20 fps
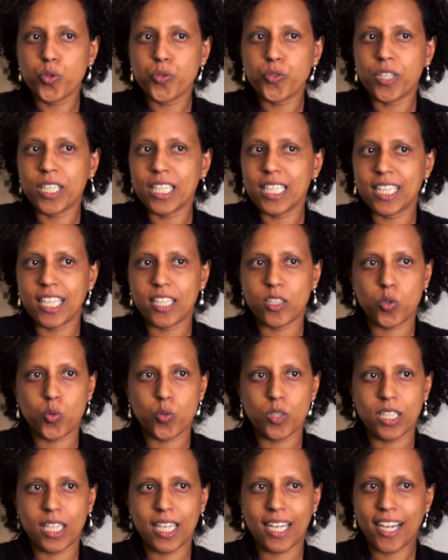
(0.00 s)
we do think
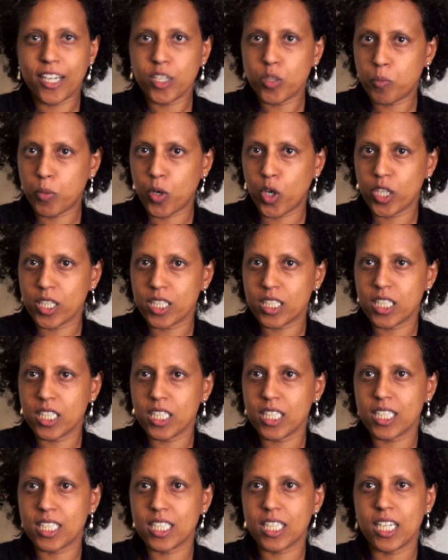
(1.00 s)
that with the right
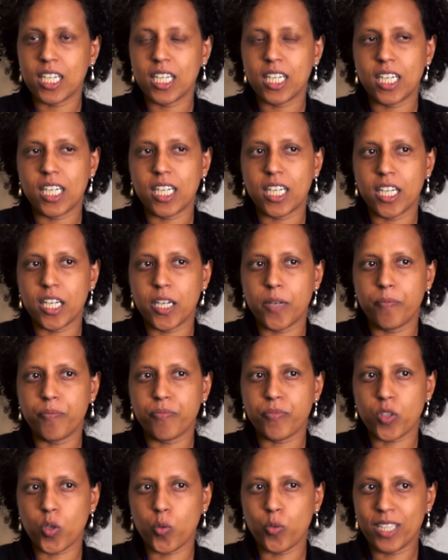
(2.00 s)
policies,
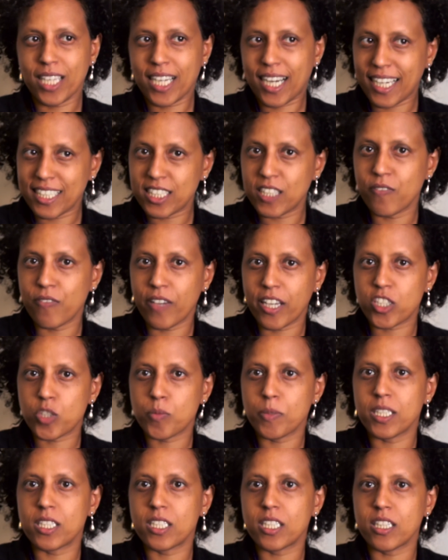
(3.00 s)
um, with the right
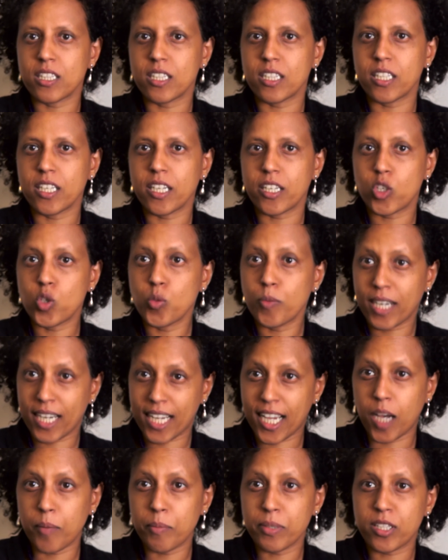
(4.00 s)
investments in
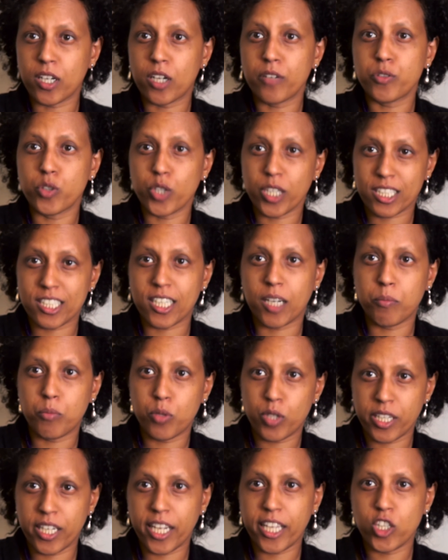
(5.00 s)
human capital, for
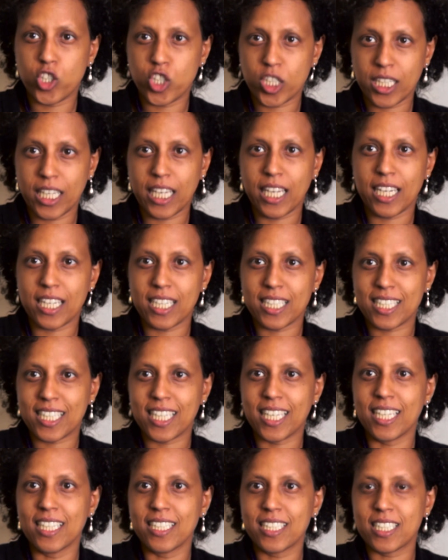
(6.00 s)
example, in engineering
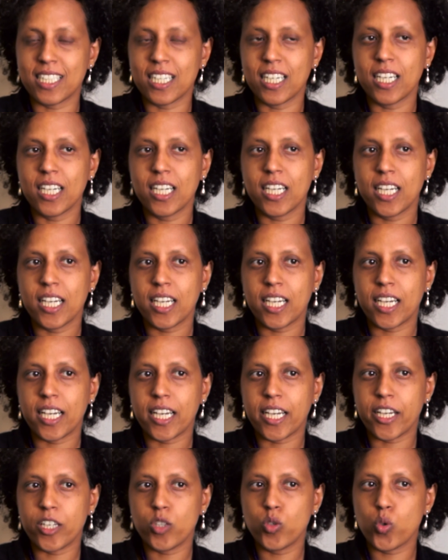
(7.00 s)
skills,
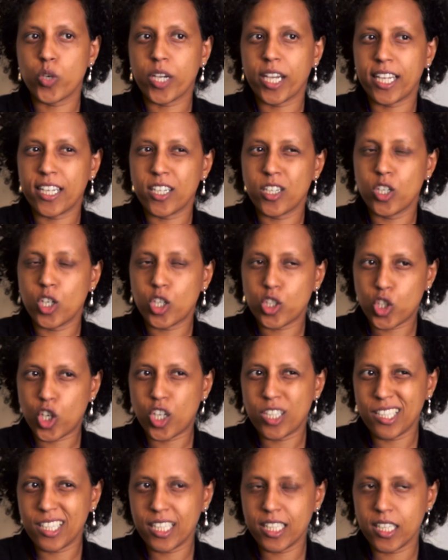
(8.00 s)
uh, you can
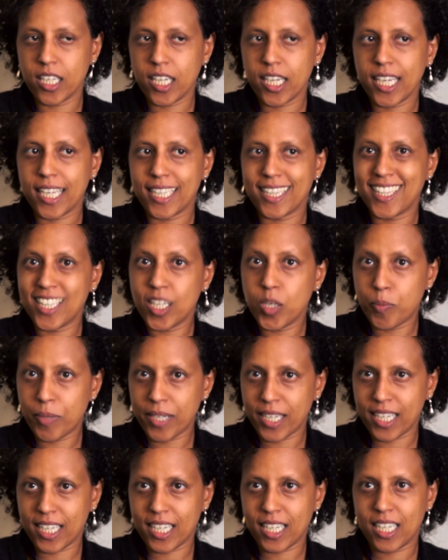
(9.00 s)
not only
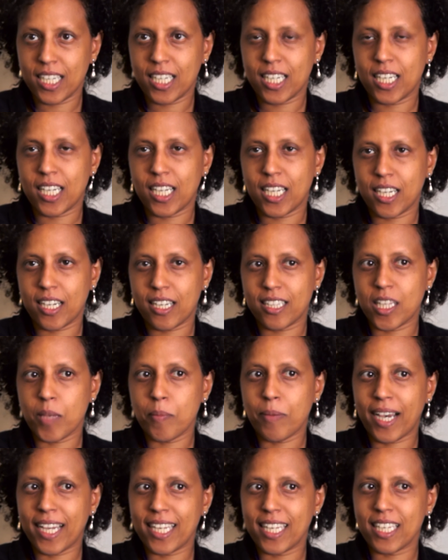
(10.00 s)
deepen
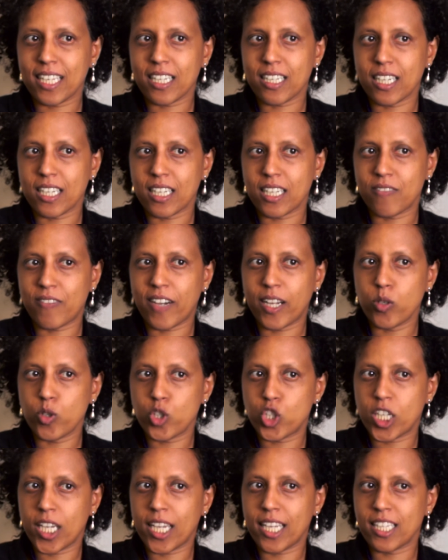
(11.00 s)
uh, the mining uh,
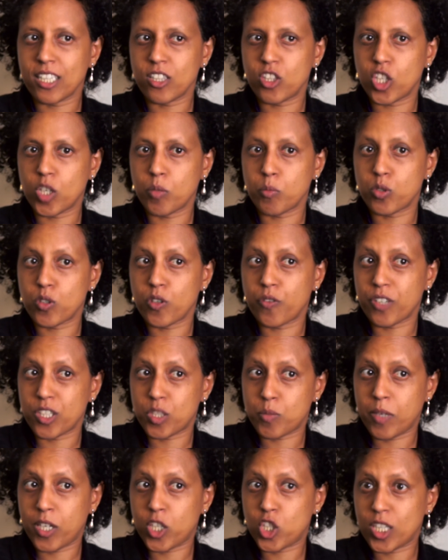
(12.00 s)
value chain in terms
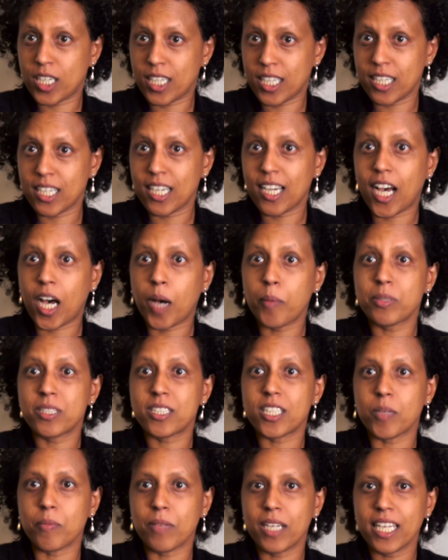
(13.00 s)
of especially
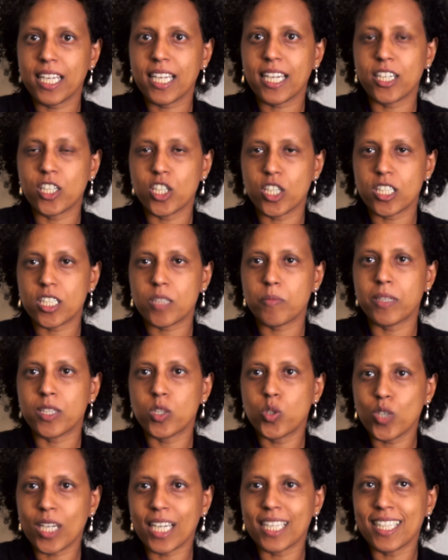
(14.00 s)
upstream
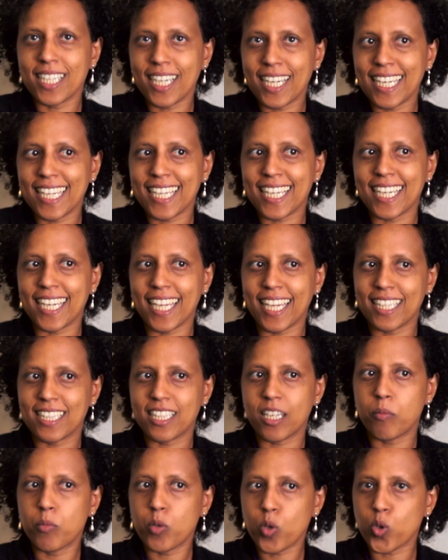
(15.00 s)
linkages, but you can really
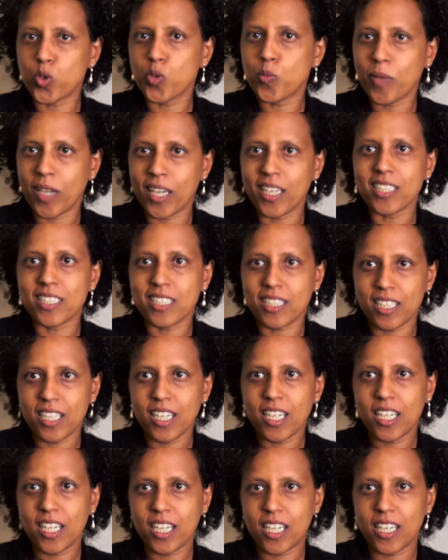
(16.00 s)
create a broad
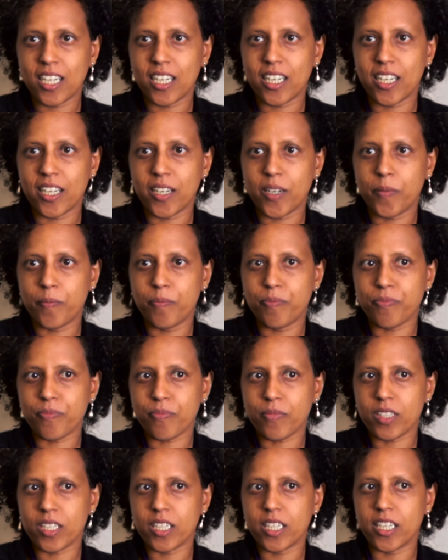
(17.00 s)
based
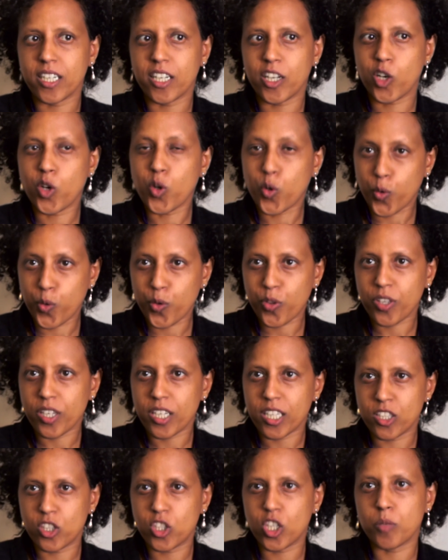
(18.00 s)
um, uh,
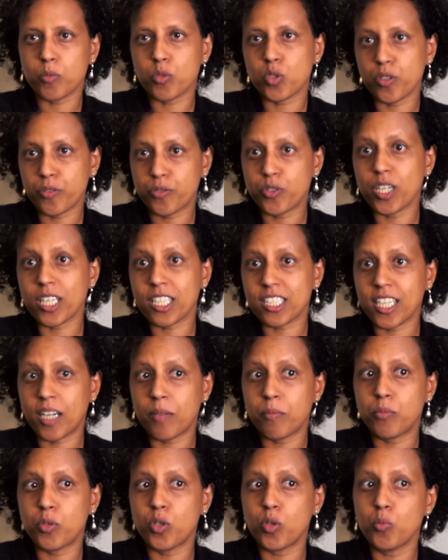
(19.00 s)
growth in terms of, for
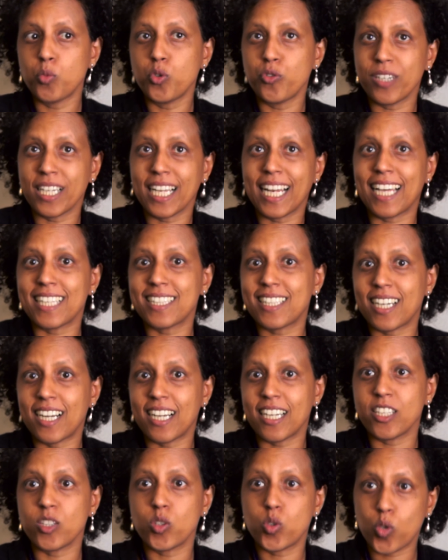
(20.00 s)
example, moving
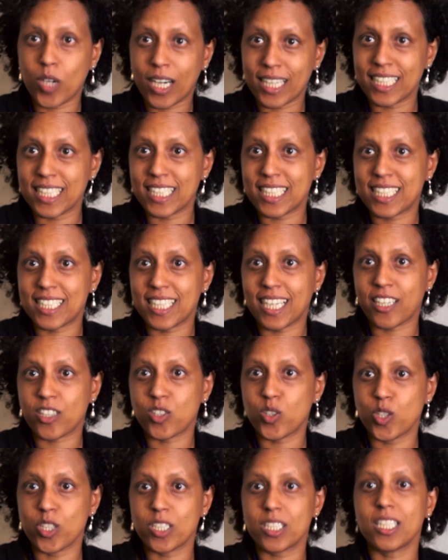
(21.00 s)
laterally into other
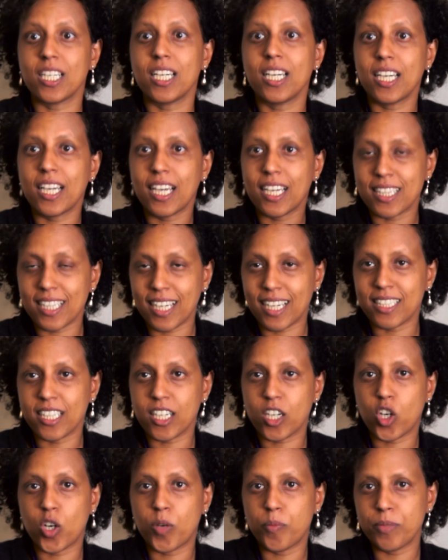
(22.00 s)
sectors and
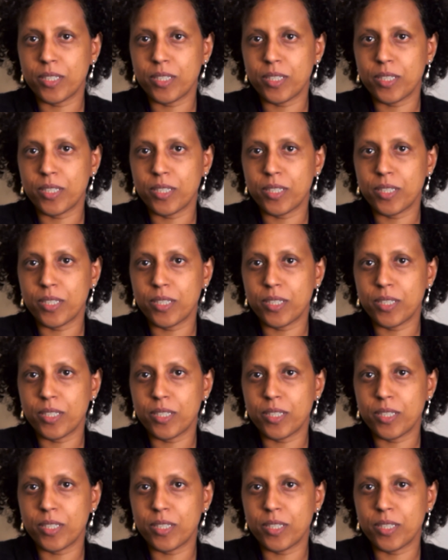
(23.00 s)
other